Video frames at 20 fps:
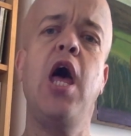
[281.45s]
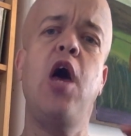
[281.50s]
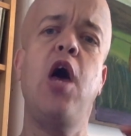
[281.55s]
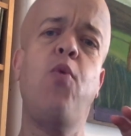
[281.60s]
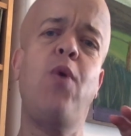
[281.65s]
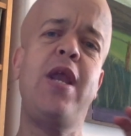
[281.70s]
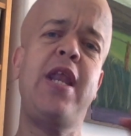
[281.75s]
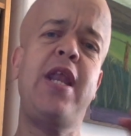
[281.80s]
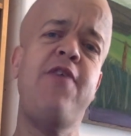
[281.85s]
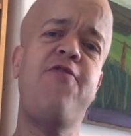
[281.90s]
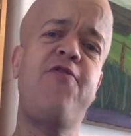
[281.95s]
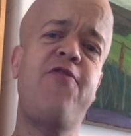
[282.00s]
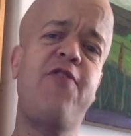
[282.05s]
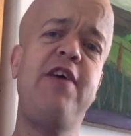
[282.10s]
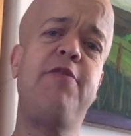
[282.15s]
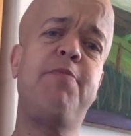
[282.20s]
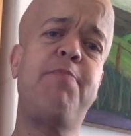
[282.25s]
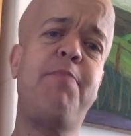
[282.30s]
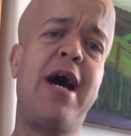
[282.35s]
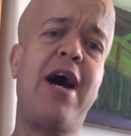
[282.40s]
And when they
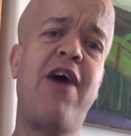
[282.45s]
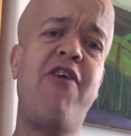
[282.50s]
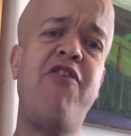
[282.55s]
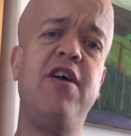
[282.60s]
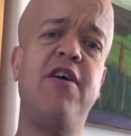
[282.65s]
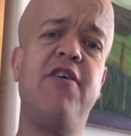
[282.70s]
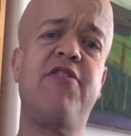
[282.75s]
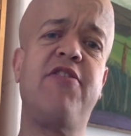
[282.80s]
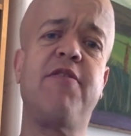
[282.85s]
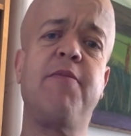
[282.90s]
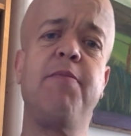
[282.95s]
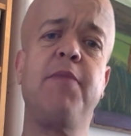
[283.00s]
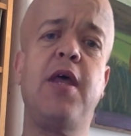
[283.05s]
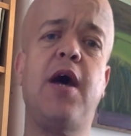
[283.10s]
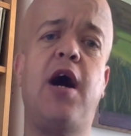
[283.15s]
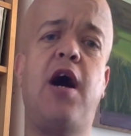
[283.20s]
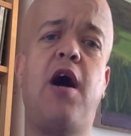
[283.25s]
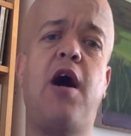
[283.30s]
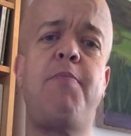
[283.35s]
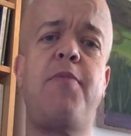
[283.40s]
faced barriers,
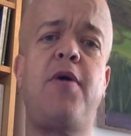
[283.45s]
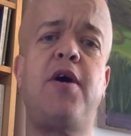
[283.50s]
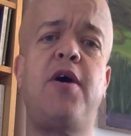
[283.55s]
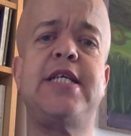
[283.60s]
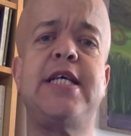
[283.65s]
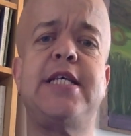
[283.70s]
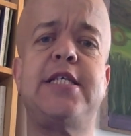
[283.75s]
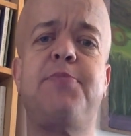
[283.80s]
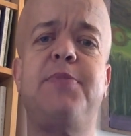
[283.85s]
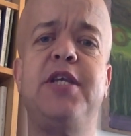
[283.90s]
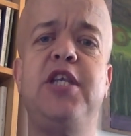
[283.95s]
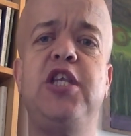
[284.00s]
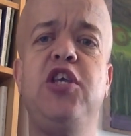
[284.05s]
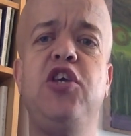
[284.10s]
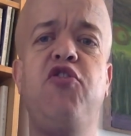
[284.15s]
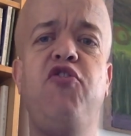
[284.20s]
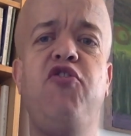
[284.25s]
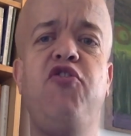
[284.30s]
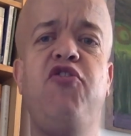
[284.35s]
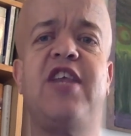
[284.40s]
our participant
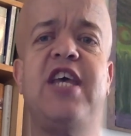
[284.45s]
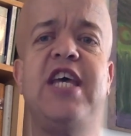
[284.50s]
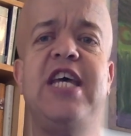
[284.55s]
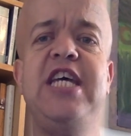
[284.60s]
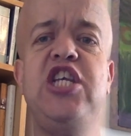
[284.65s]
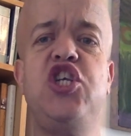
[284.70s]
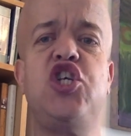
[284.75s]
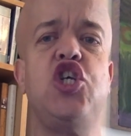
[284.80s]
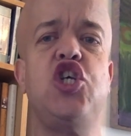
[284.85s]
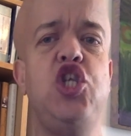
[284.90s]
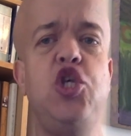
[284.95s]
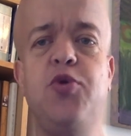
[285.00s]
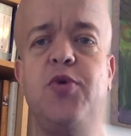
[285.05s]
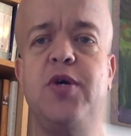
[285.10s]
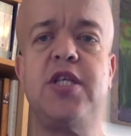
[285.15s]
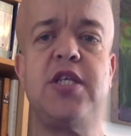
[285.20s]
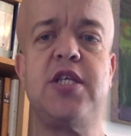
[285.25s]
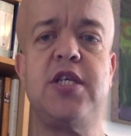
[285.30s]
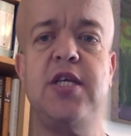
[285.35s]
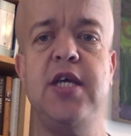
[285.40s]
used
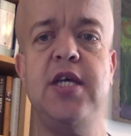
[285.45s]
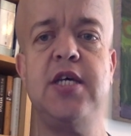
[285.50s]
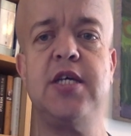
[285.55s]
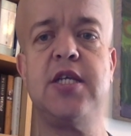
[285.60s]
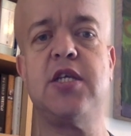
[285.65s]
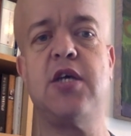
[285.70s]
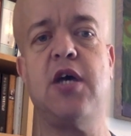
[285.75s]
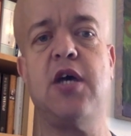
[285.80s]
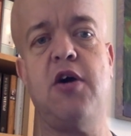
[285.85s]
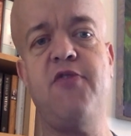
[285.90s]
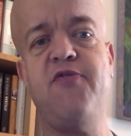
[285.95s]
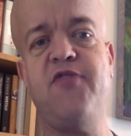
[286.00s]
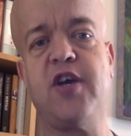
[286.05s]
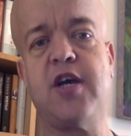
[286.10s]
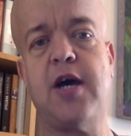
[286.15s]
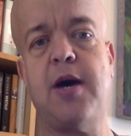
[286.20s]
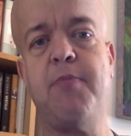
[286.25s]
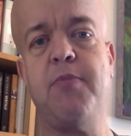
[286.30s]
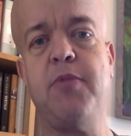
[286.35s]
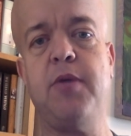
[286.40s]
ingenuity to
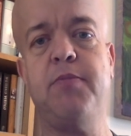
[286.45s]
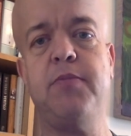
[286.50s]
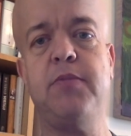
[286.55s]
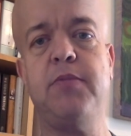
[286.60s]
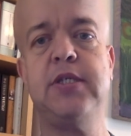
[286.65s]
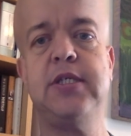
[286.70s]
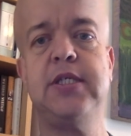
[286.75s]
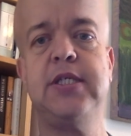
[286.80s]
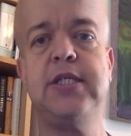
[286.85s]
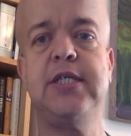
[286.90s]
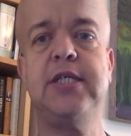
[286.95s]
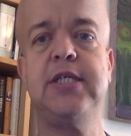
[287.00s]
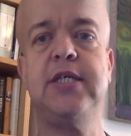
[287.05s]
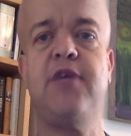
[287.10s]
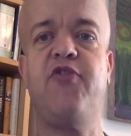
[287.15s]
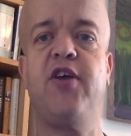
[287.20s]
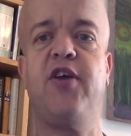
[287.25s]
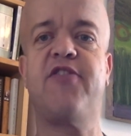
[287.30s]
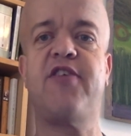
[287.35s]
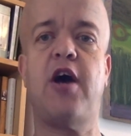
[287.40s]
overcome them.
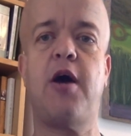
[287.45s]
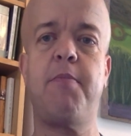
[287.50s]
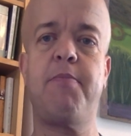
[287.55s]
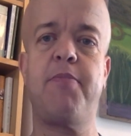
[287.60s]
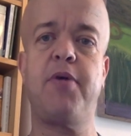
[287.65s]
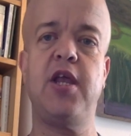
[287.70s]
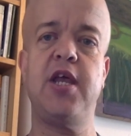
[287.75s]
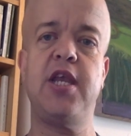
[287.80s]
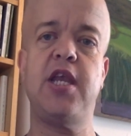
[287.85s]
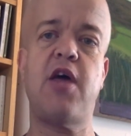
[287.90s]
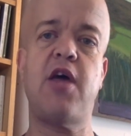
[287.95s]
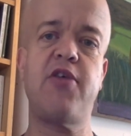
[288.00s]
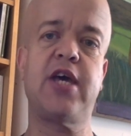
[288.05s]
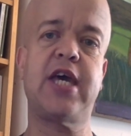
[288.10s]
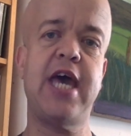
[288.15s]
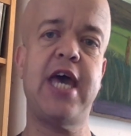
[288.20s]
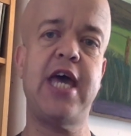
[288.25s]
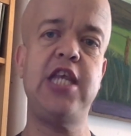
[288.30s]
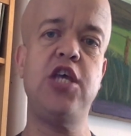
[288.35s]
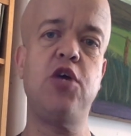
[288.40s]
For example, another
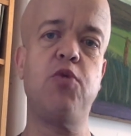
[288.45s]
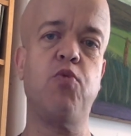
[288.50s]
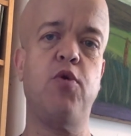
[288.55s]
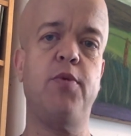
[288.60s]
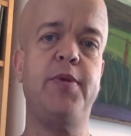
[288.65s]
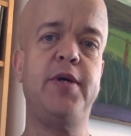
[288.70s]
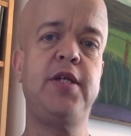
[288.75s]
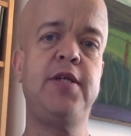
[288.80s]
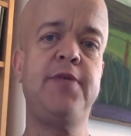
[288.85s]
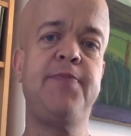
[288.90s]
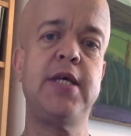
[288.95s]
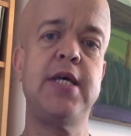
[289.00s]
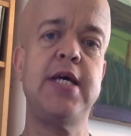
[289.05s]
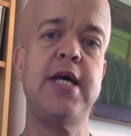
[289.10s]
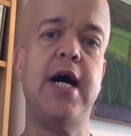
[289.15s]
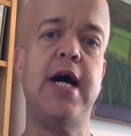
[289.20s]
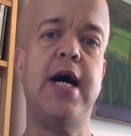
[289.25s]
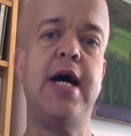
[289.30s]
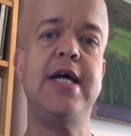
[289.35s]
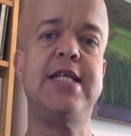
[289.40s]
Kenyan woman
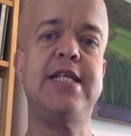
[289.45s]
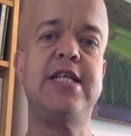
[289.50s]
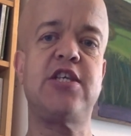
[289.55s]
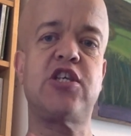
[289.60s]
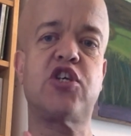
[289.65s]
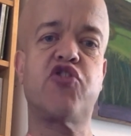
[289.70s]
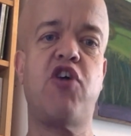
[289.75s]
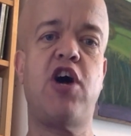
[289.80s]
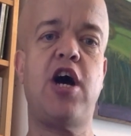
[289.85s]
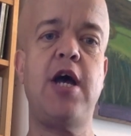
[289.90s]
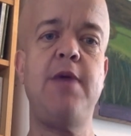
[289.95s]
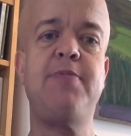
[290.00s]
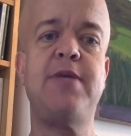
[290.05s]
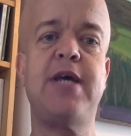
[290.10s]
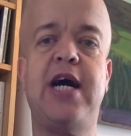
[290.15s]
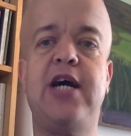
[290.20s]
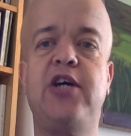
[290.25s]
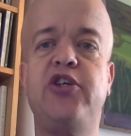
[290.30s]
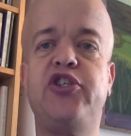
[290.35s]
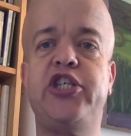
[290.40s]
described
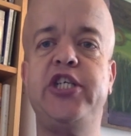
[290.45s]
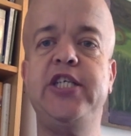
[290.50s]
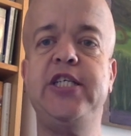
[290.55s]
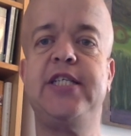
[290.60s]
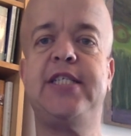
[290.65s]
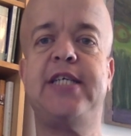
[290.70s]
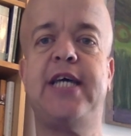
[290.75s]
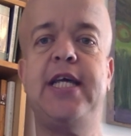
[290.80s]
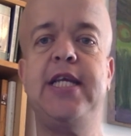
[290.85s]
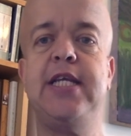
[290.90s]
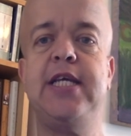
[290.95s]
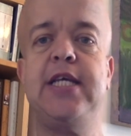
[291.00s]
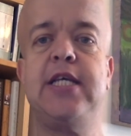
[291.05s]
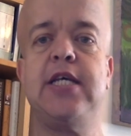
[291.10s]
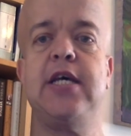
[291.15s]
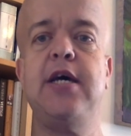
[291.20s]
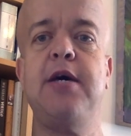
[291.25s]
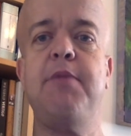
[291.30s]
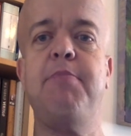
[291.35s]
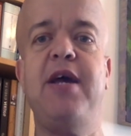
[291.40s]
how she'd attended
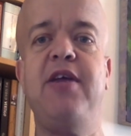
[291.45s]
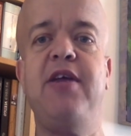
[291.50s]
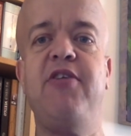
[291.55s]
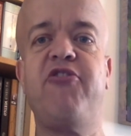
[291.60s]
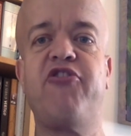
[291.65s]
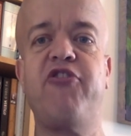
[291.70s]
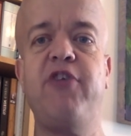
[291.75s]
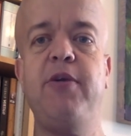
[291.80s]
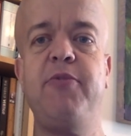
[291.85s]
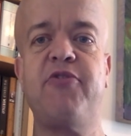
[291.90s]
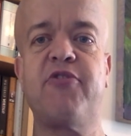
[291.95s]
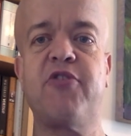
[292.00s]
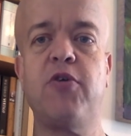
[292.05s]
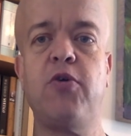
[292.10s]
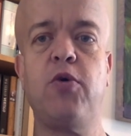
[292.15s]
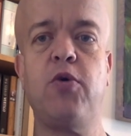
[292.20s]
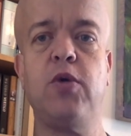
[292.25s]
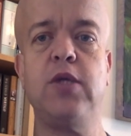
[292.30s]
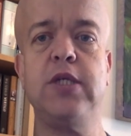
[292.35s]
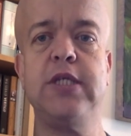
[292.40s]
mainstream
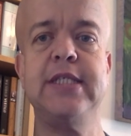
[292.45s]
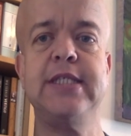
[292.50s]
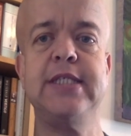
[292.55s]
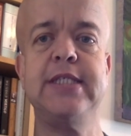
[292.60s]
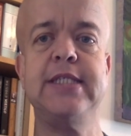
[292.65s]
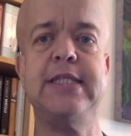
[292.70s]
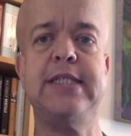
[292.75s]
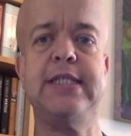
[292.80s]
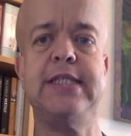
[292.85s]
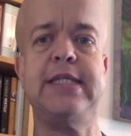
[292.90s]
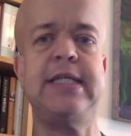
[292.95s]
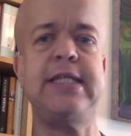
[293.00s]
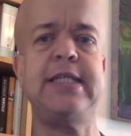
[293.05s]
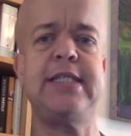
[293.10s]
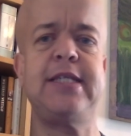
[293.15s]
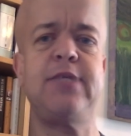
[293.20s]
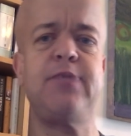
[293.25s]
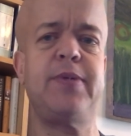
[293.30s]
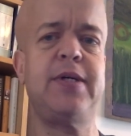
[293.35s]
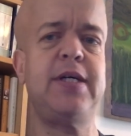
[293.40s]
school. And I
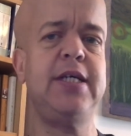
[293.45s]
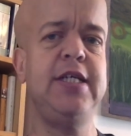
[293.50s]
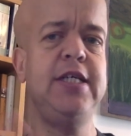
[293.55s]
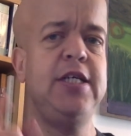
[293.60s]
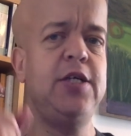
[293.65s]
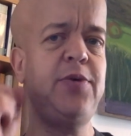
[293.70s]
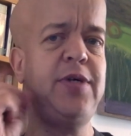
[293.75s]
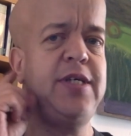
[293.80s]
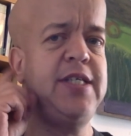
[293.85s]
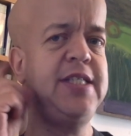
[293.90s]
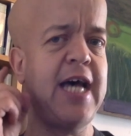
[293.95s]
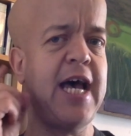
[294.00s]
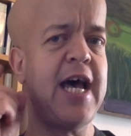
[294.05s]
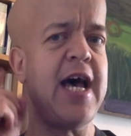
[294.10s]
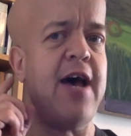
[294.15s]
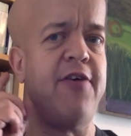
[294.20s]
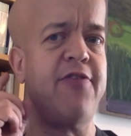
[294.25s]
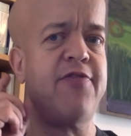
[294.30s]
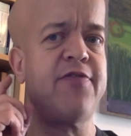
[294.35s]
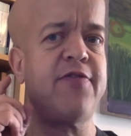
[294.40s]
said, but you were
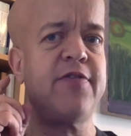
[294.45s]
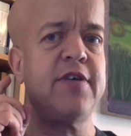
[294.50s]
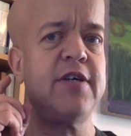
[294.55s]
deaf.